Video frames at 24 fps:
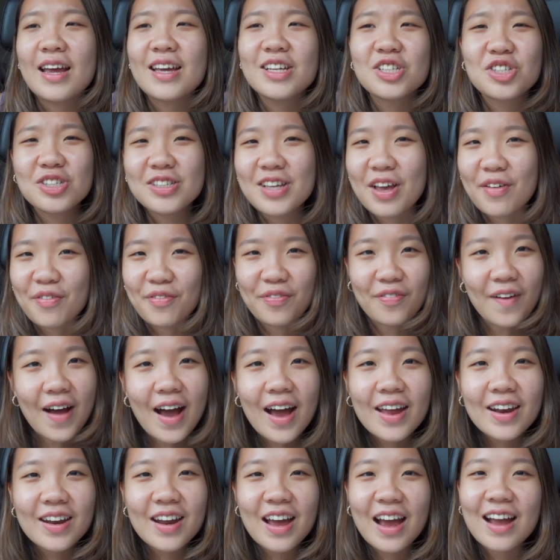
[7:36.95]
I guess just have
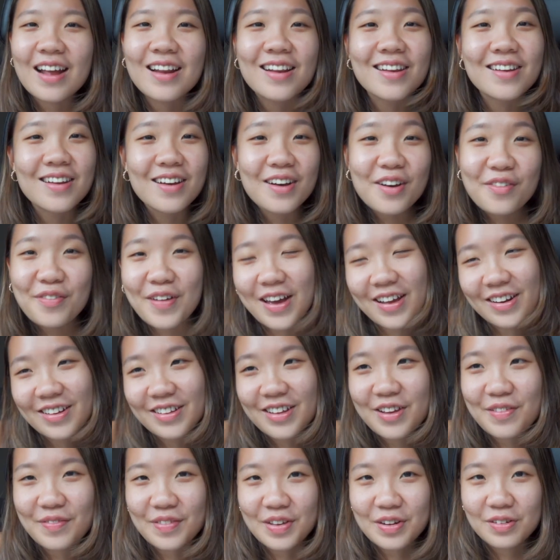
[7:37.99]
fun. I love
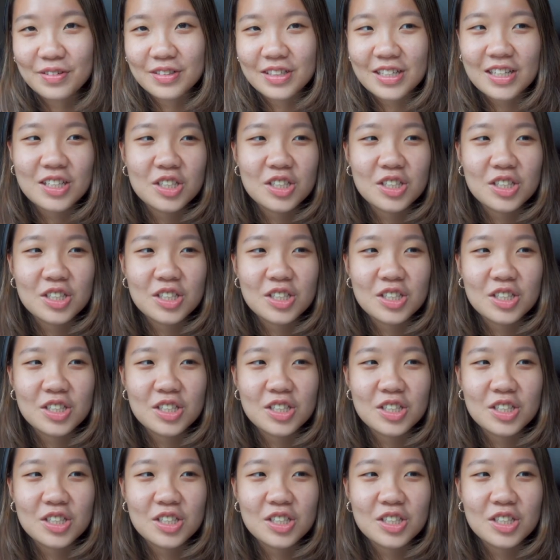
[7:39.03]
editing videos.